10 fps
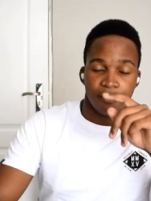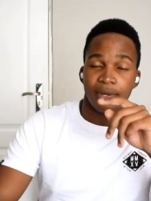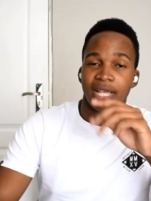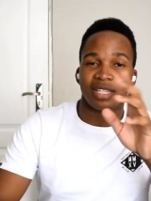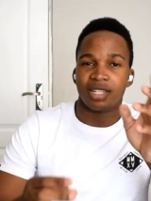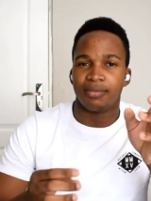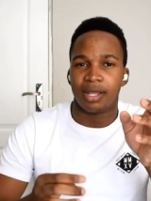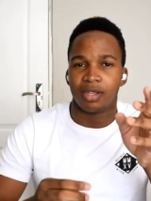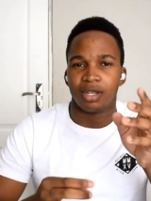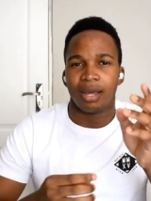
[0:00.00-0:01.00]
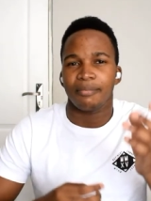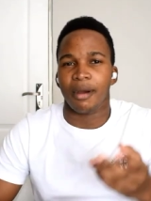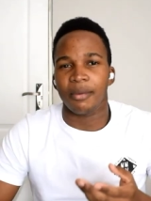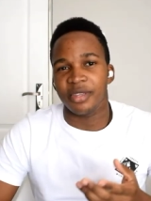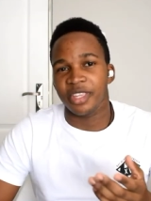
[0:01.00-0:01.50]
But that's just my thought. I'm
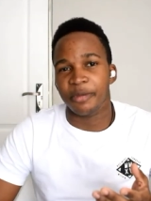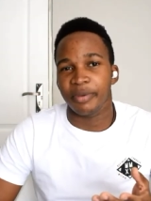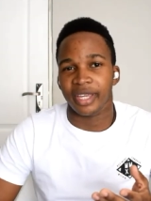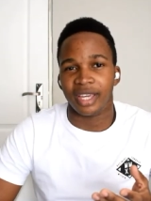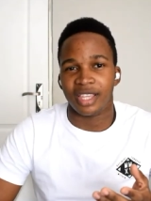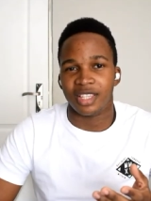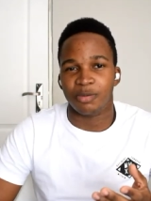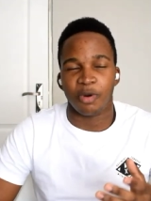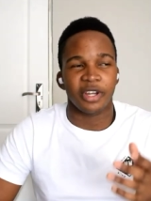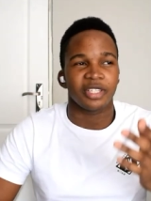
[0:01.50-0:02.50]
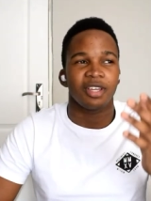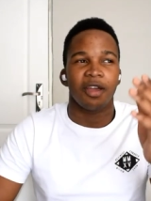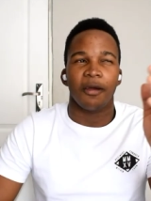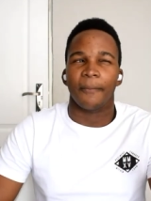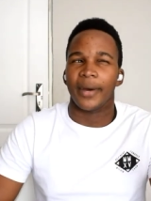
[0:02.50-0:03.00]
probably nitpicking at this point.
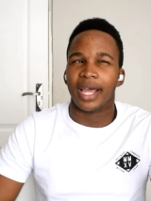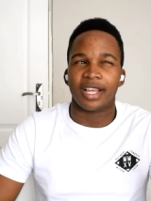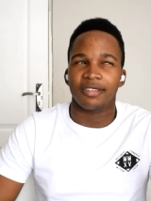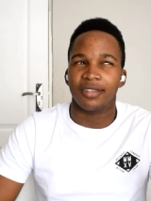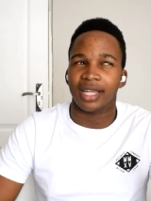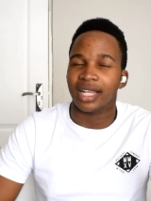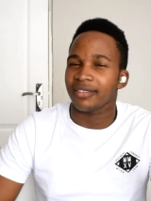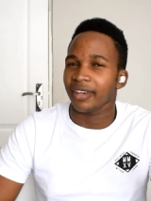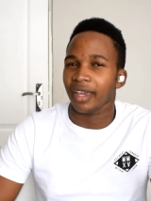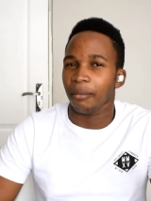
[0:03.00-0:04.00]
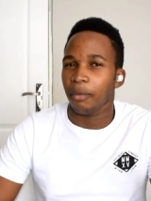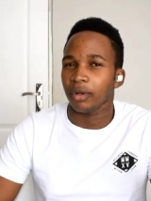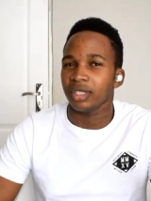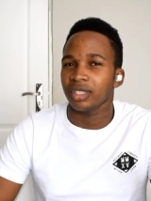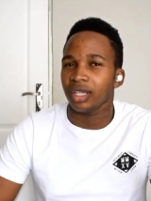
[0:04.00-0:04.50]
But I just feel like that's very
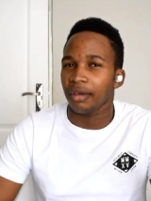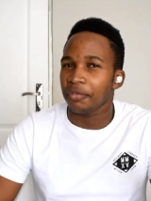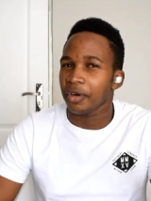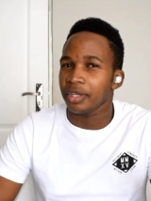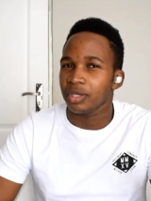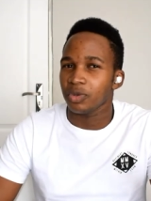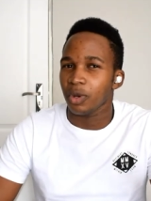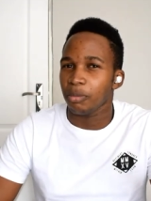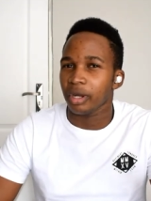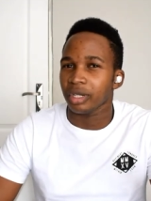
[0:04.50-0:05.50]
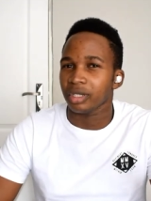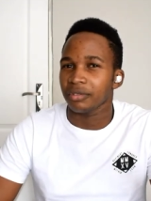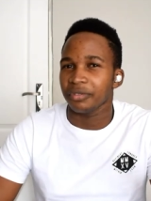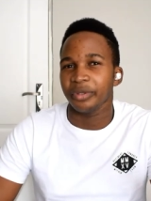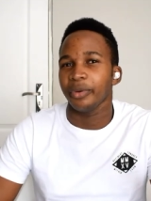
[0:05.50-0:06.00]
important if you're going to do a product
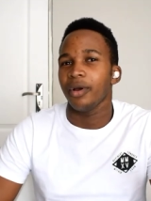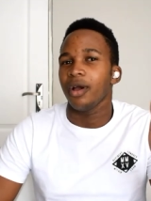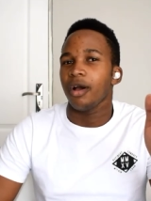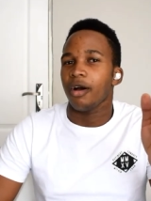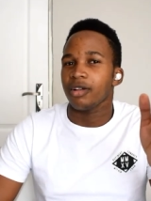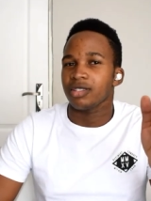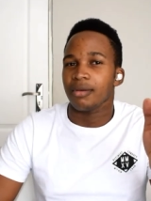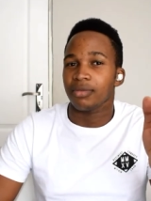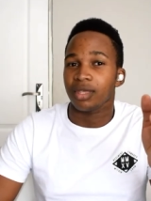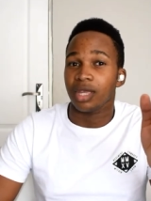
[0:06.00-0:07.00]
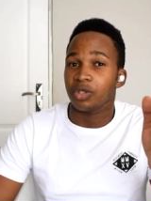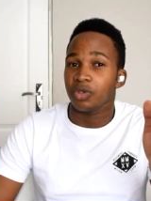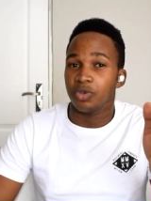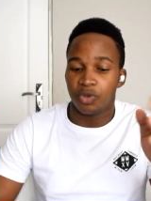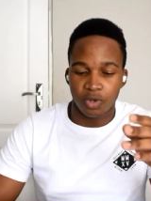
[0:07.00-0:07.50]
review on something that
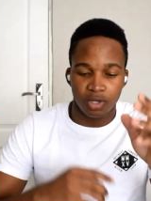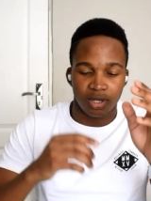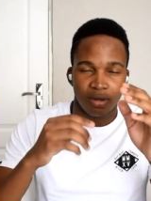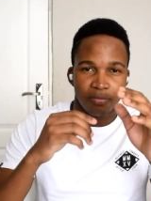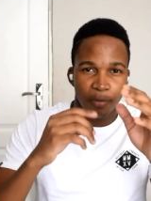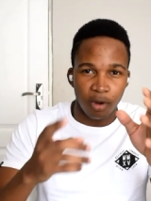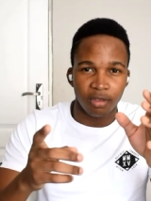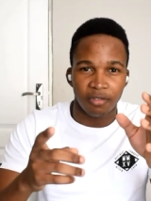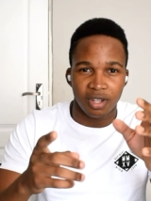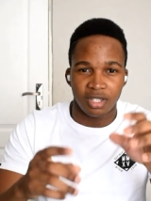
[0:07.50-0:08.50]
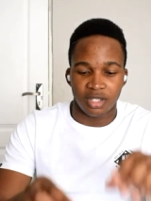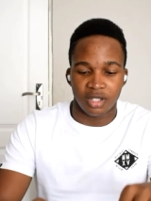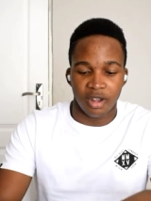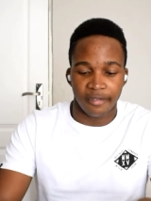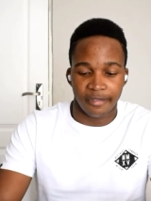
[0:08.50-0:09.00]
you used both
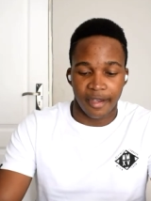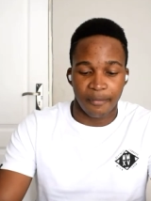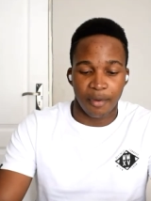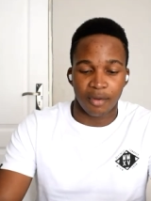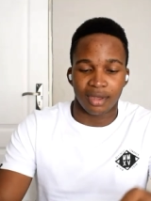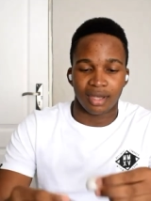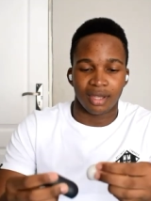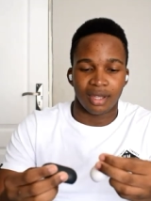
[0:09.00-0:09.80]
versions of, and both